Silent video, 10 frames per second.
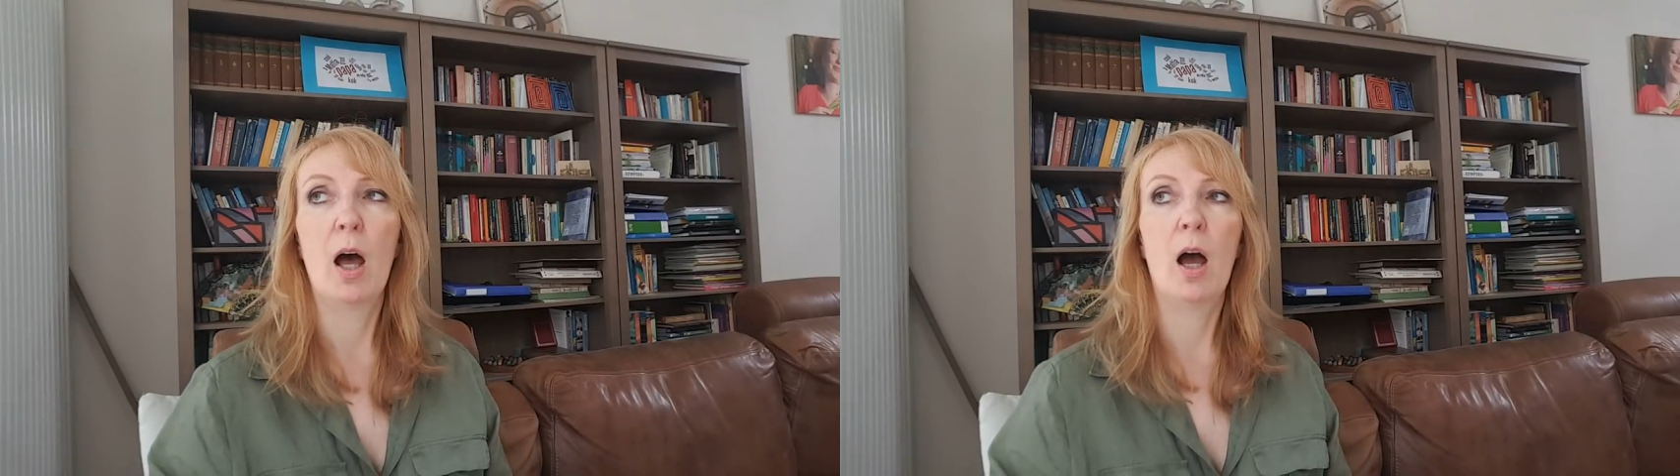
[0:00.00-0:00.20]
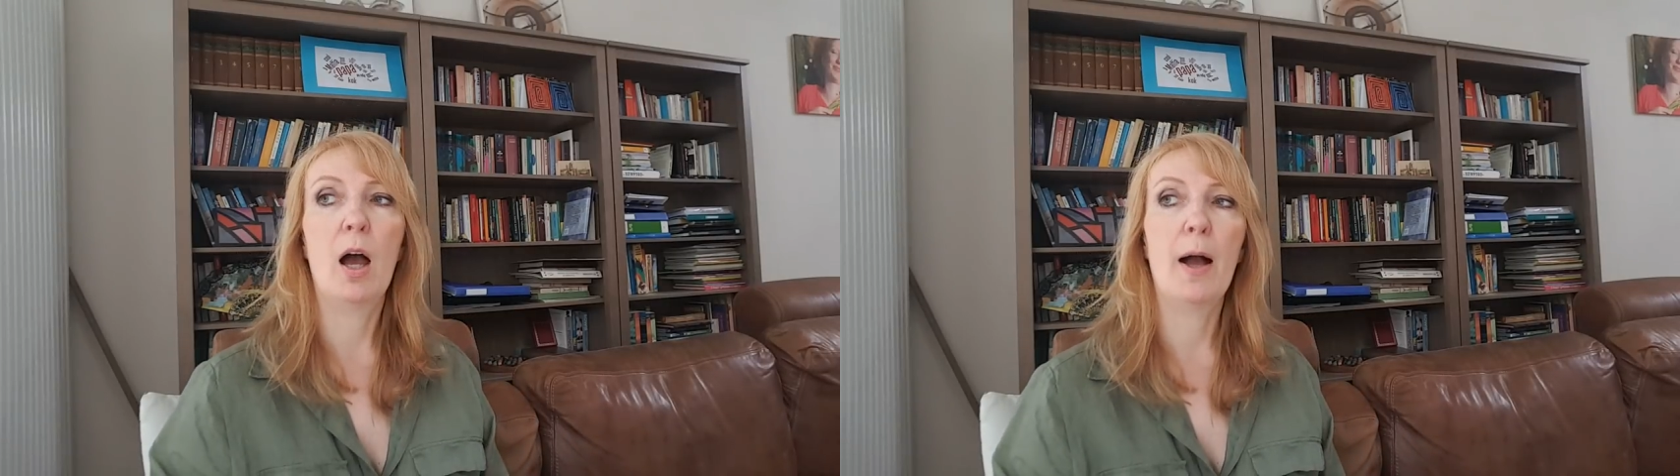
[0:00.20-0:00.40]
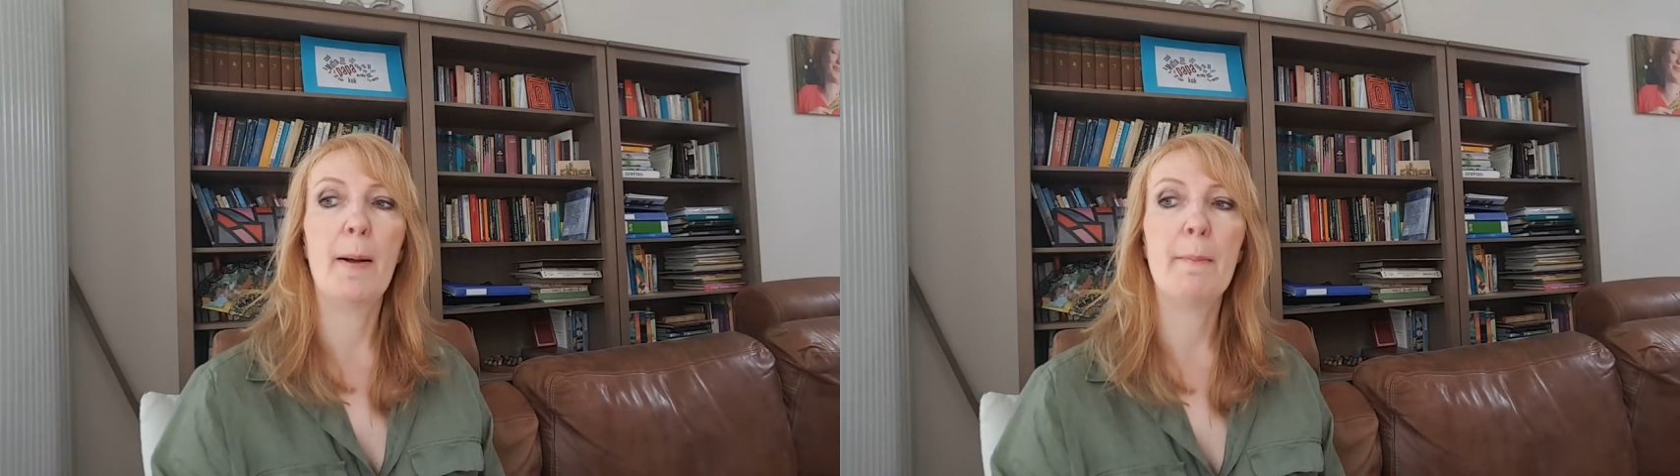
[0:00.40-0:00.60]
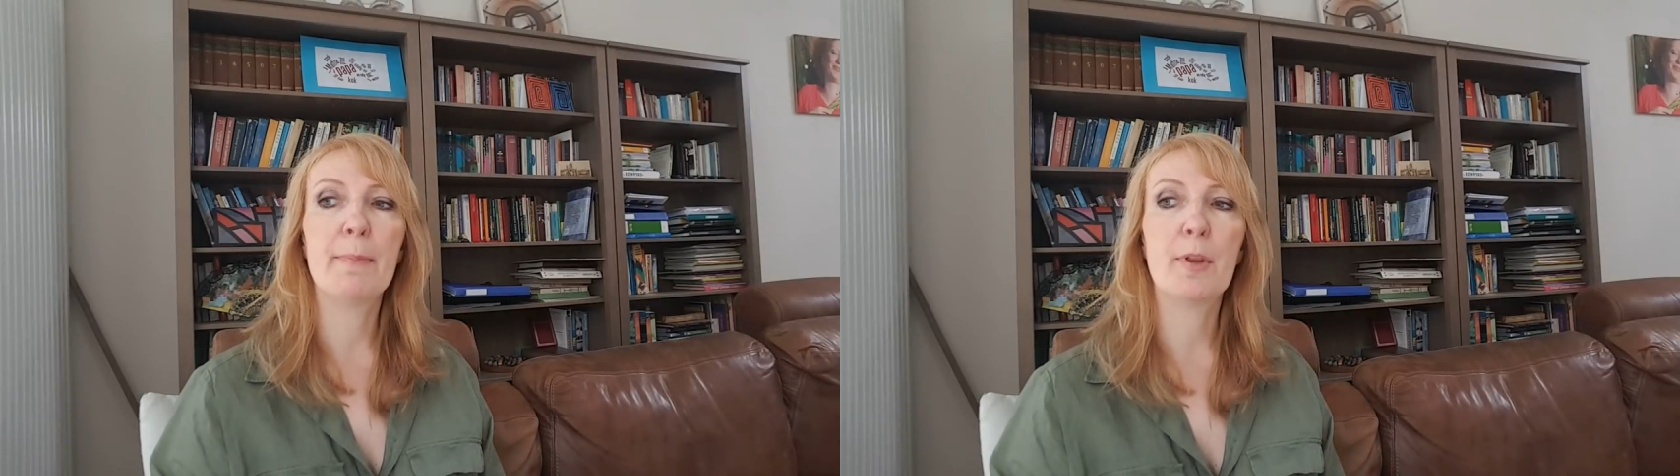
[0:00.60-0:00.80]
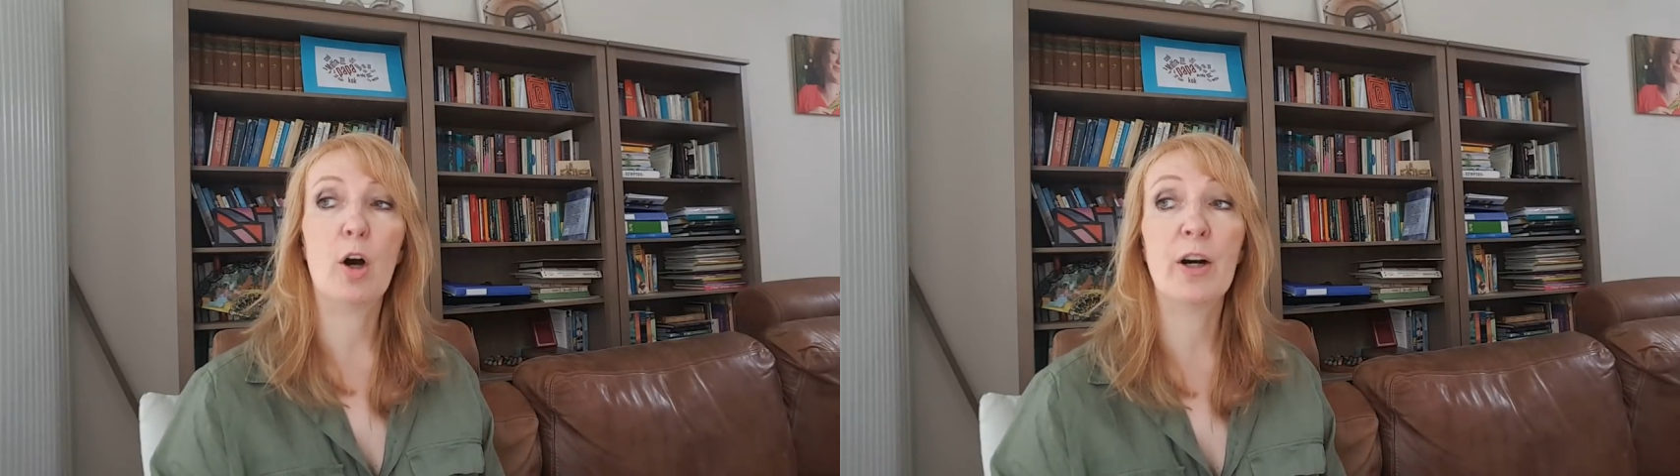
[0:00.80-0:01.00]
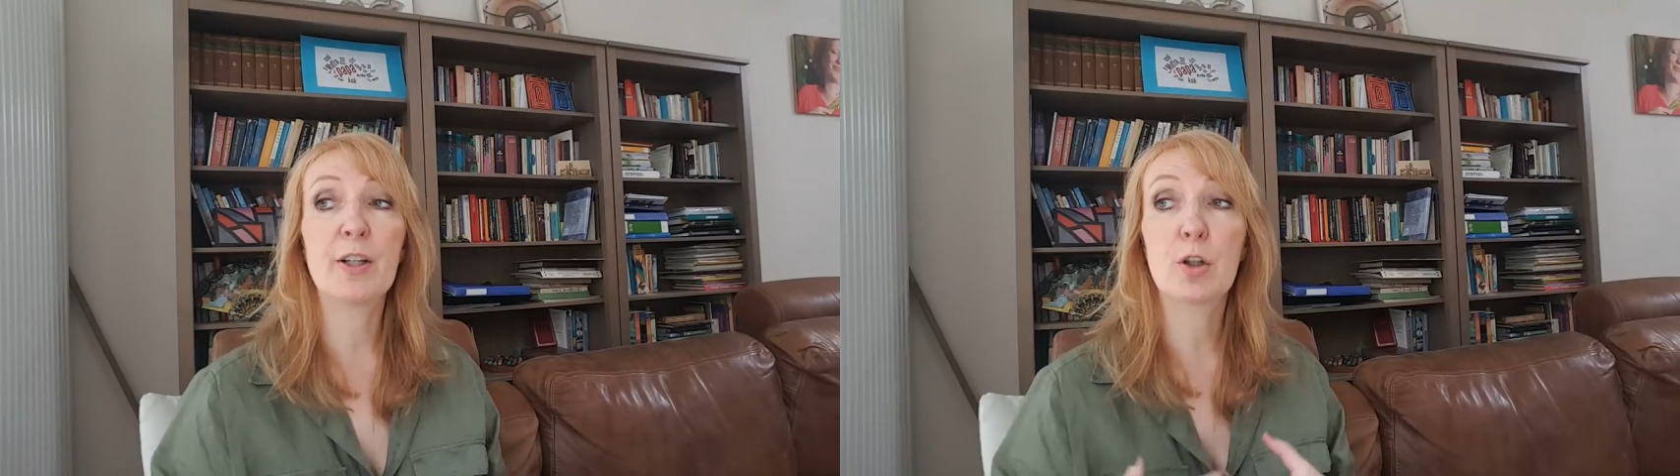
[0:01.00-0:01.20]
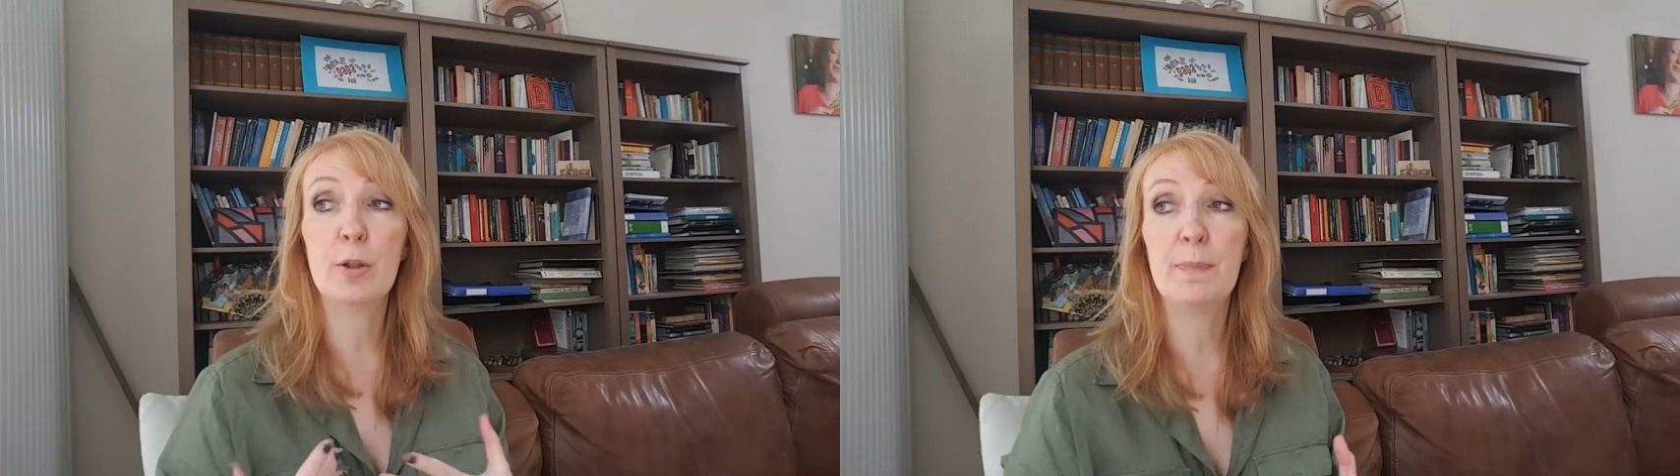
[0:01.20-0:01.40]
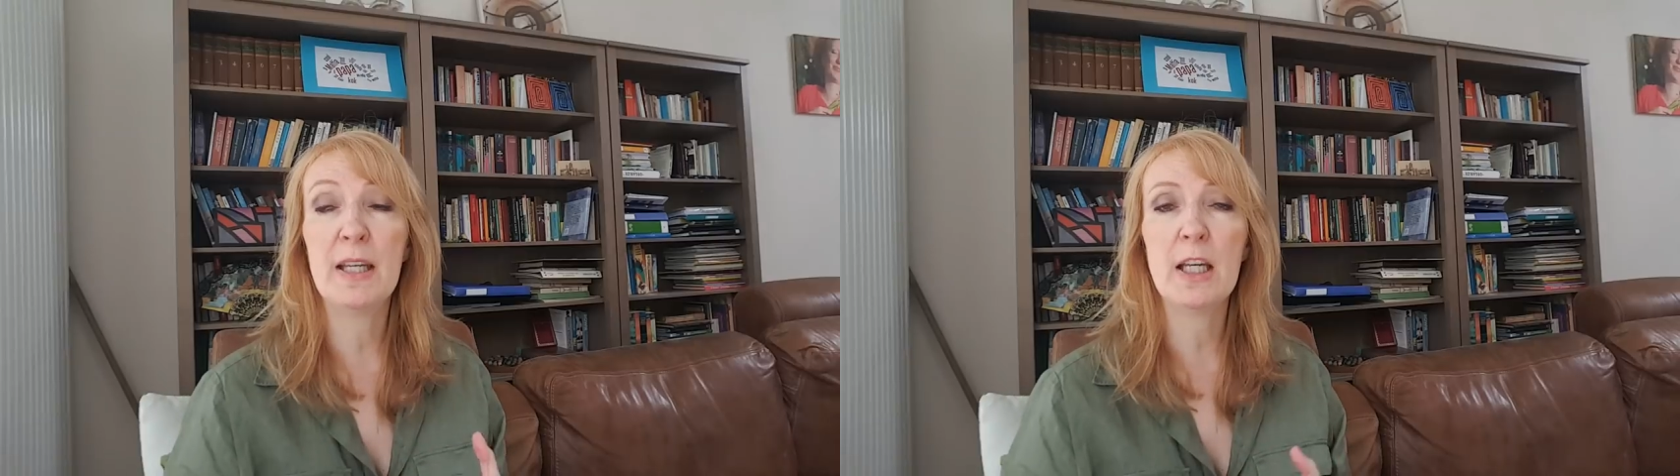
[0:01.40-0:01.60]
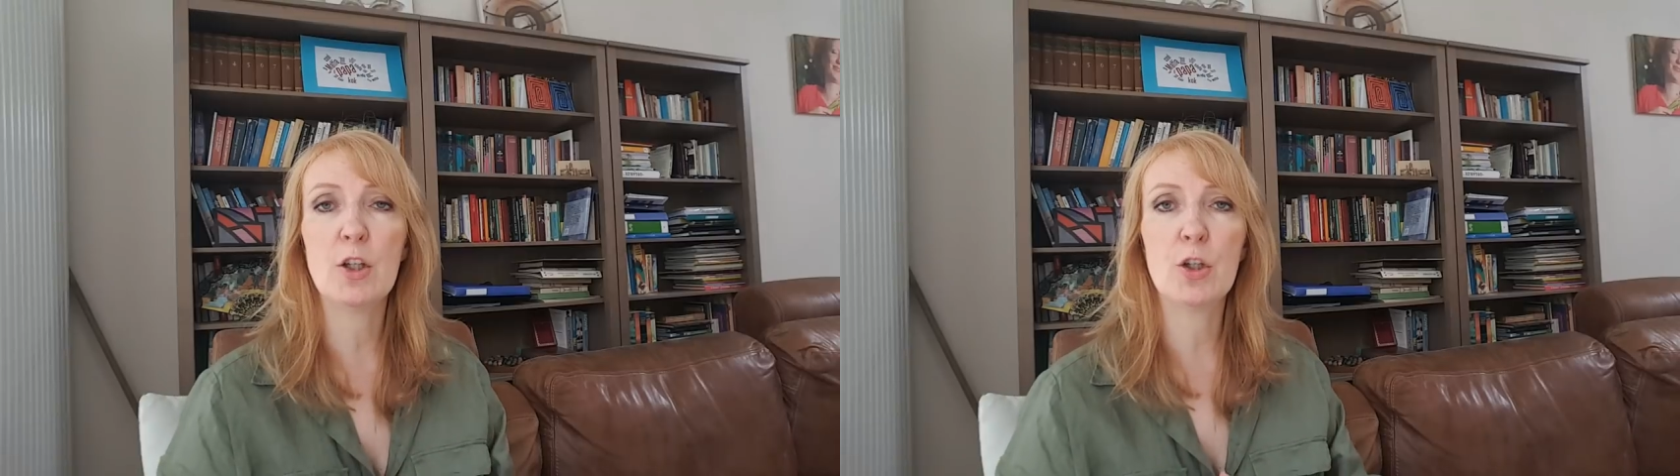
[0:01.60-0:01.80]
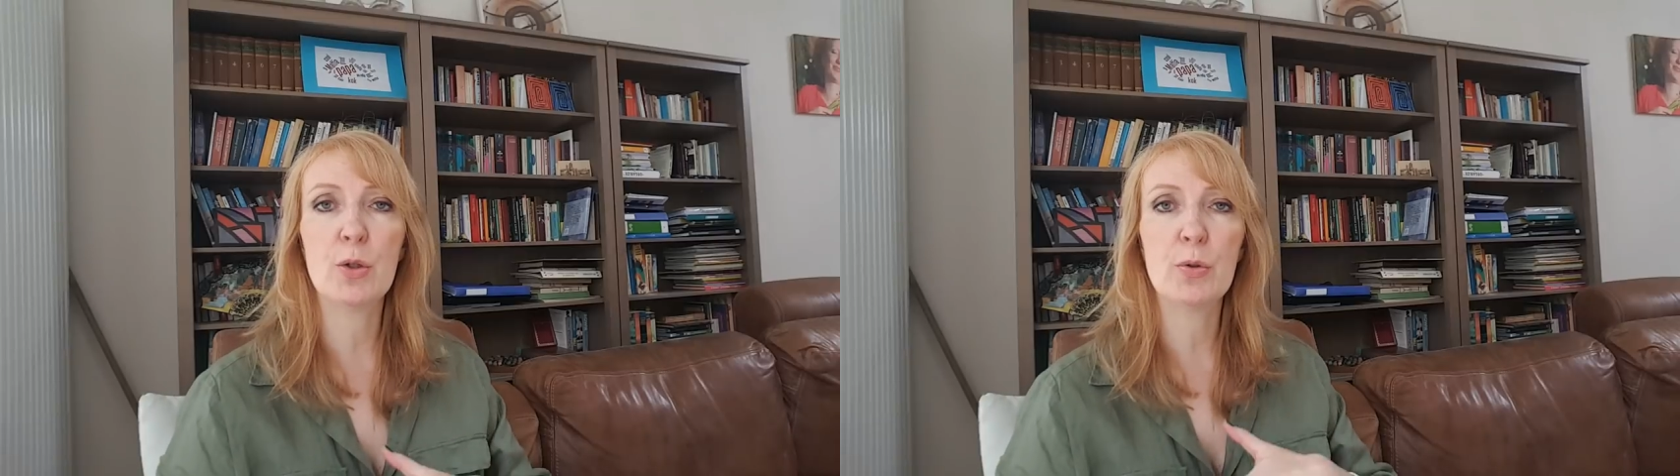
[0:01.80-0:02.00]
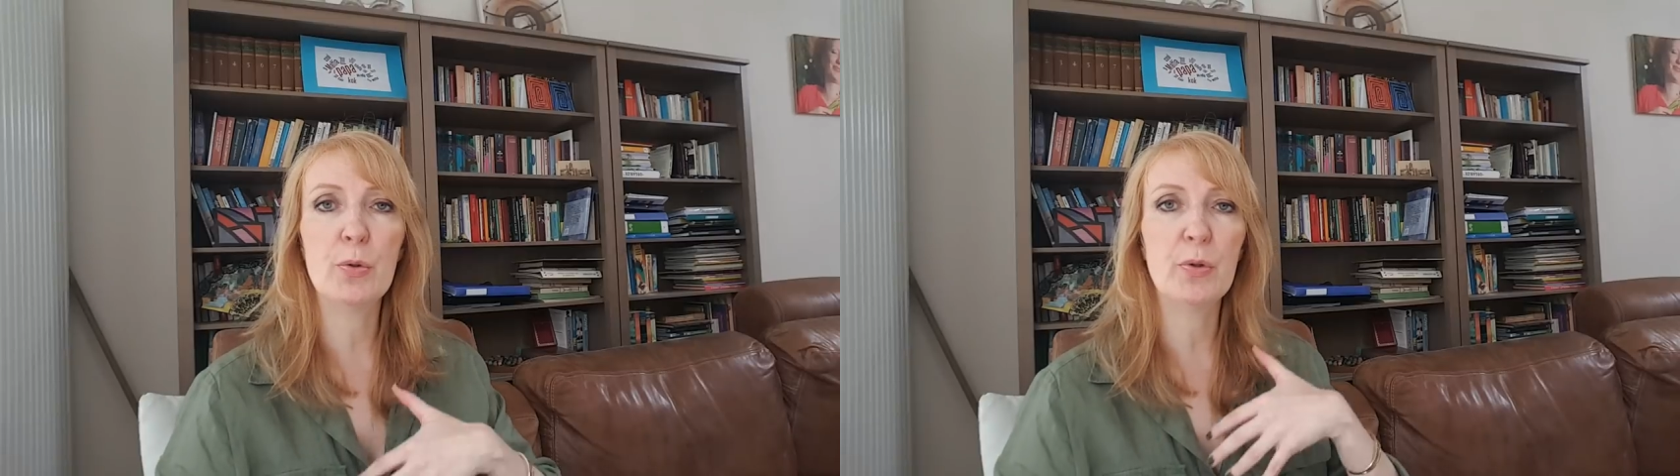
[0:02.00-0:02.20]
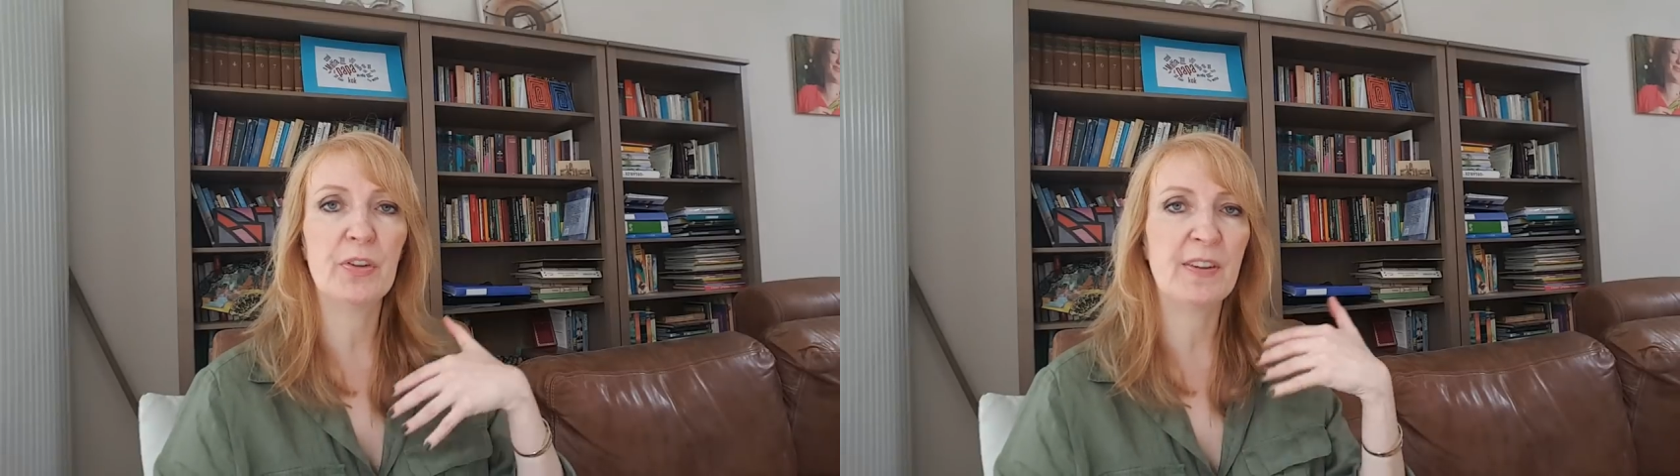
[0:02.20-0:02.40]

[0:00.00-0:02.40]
Or it could be you